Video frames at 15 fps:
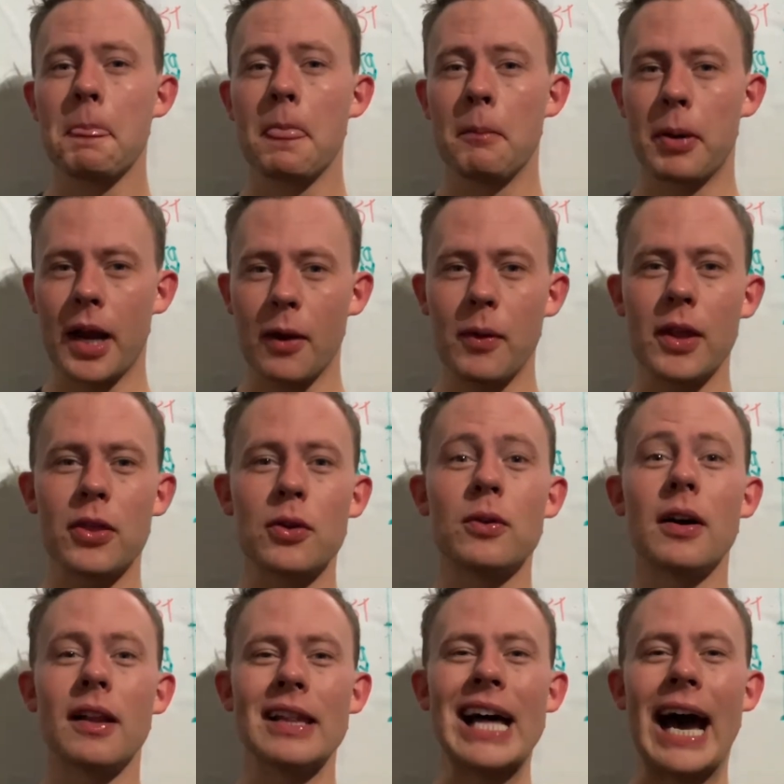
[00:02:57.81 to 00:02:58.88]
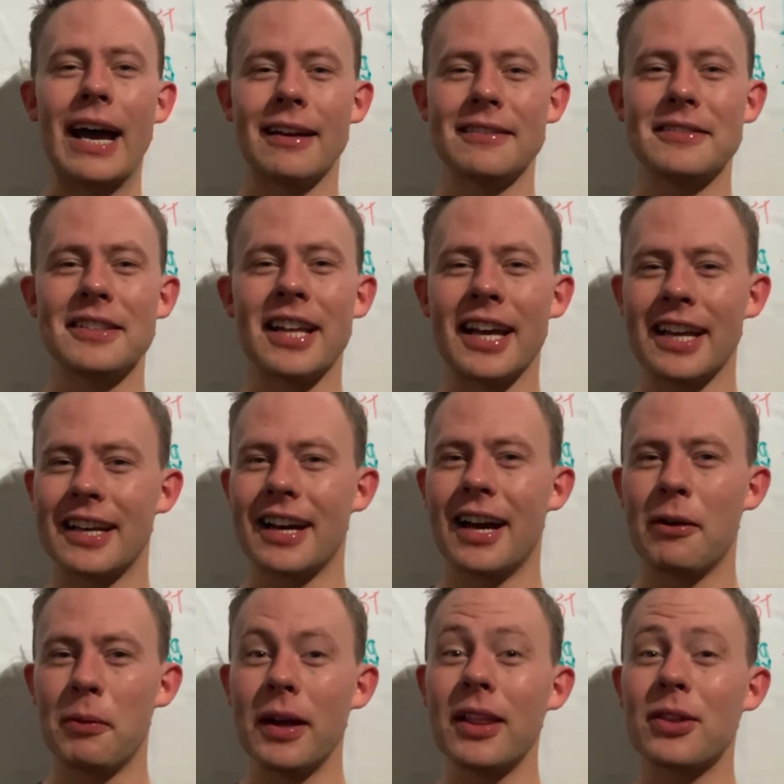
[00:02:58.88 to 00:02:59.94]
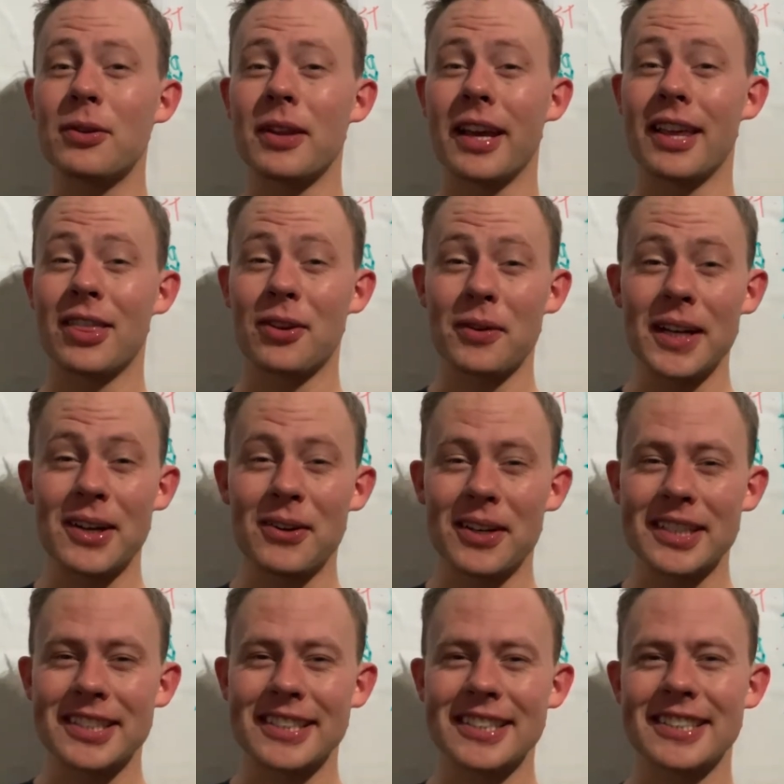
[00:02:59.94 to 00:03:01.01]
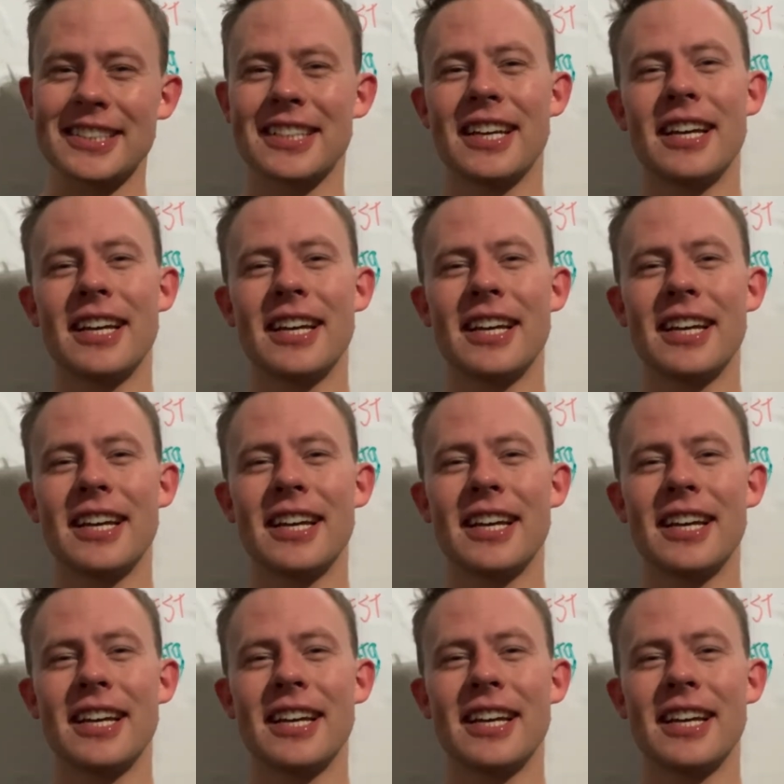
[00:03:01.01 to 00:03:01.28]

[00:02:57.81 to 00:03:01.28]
But I went through a lot. Like I went through like 3 courses